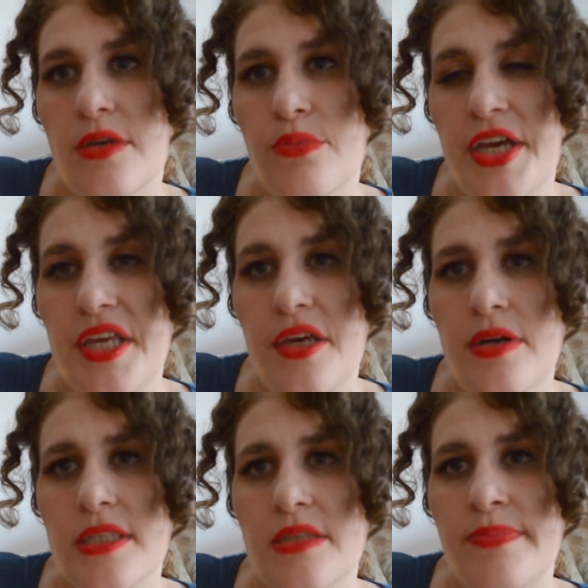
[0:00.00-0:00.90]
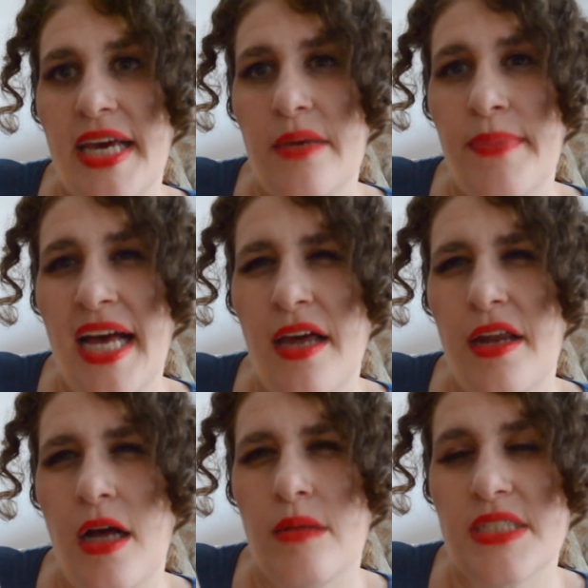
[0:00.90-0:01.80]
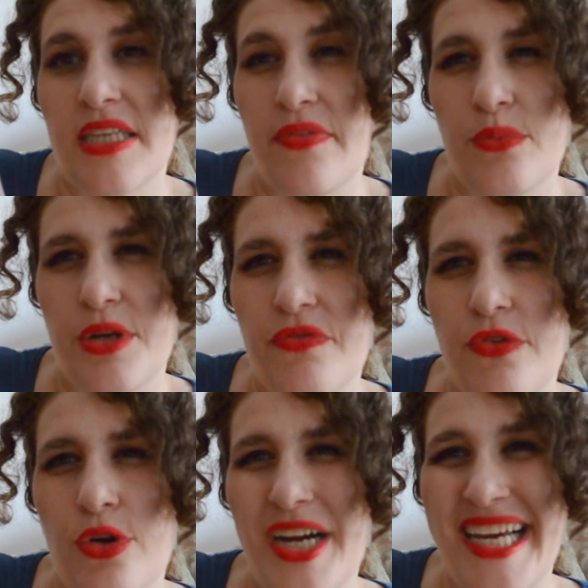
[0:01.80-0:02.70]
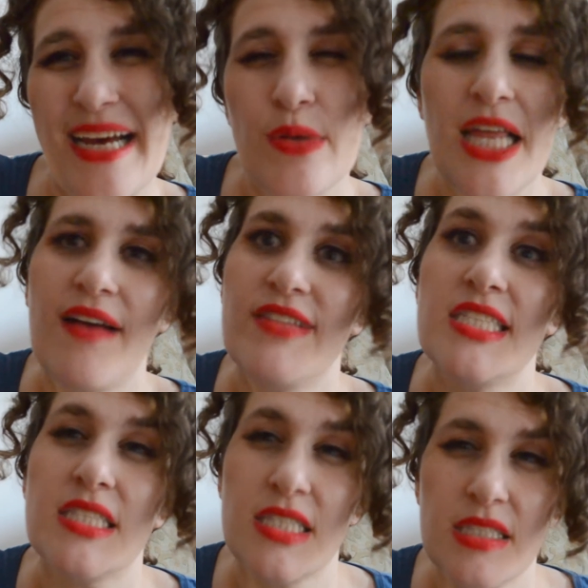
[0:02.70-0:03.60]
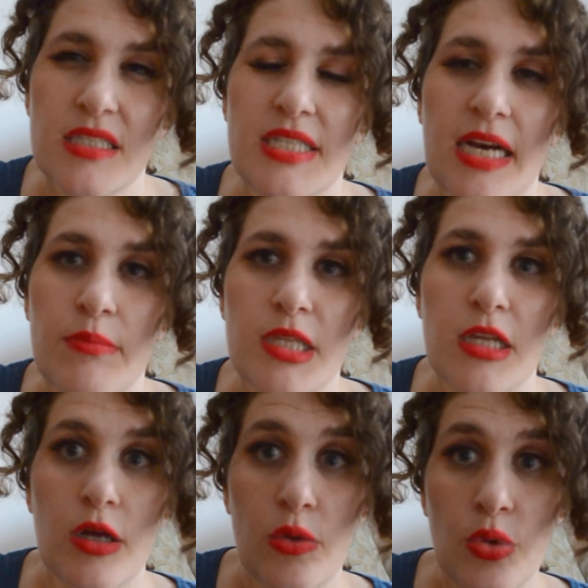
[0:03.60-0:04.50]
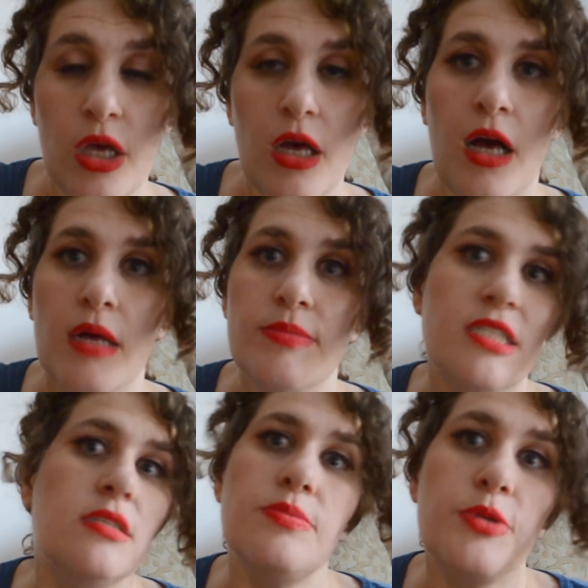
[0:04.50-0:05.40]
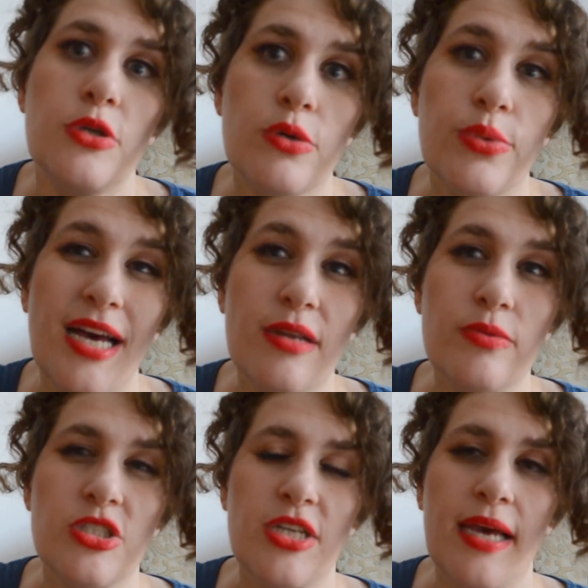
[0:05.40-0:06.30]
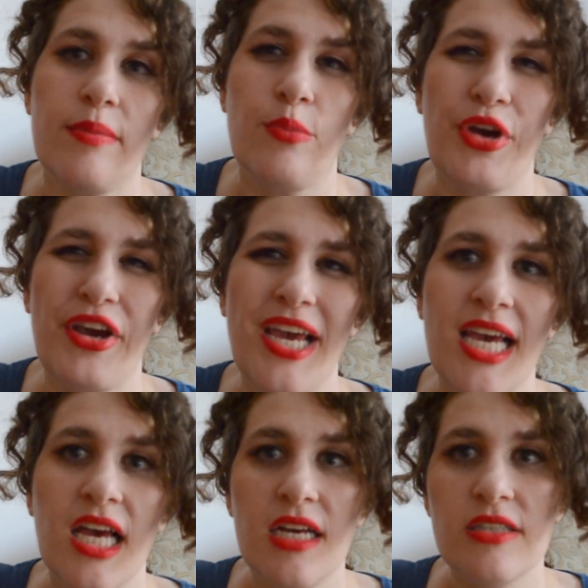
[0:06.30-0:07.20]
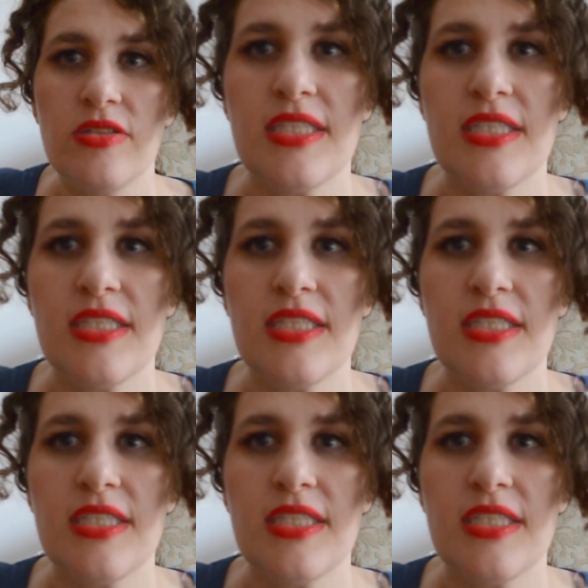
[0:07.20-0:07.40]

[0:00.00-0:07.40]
Right here is a Mega Matte 714, and I will have these listed down below. This is a pure red, which I am wearing to